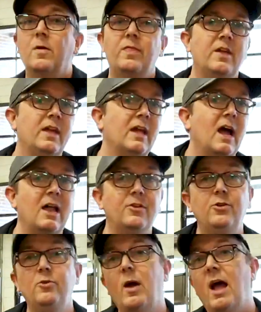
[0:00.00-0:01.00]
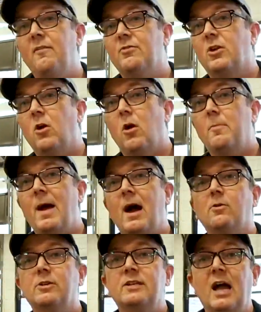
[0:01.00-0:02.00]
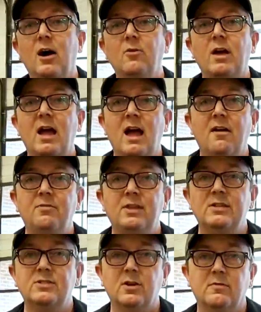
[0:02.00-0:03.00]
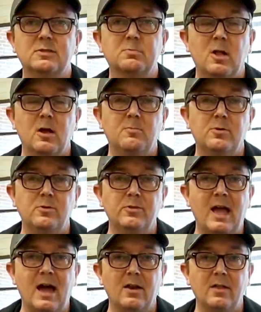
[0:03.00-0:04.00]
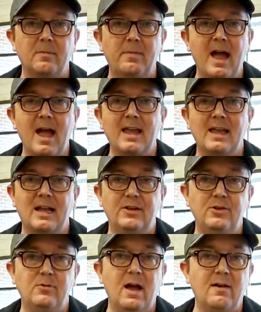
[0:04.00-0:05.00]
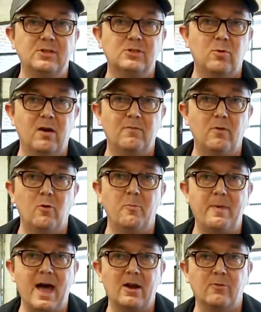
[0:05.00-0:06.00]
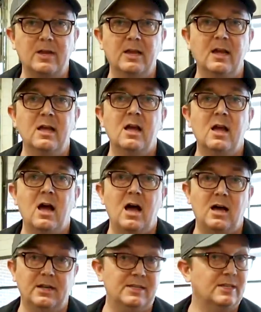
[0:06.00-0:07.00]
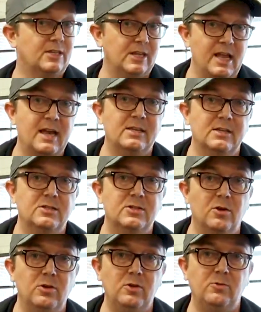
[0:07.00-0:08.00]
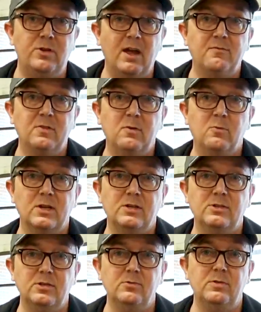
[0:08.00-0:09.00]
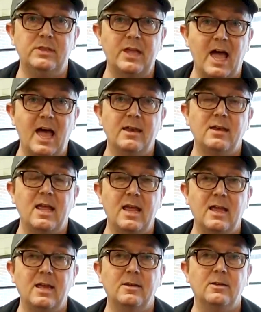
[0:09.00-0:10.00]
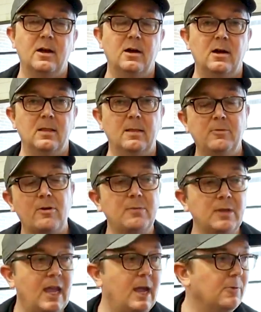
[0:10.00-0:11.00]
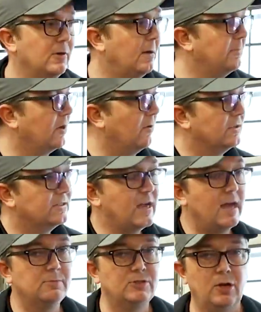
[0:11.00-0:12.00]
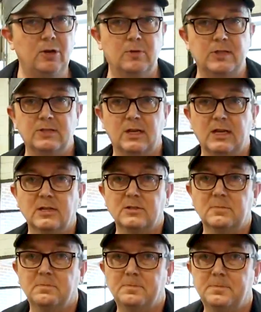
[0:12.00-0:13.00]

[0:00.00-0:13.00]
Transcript: One thing, I do have the car powered down. I have the service plug pulled out of the back, and I do have the 12-volt battery disconnected. So you definitely want to do that. And let me grab the camera. I'm gonna go inside and show you where this thing is.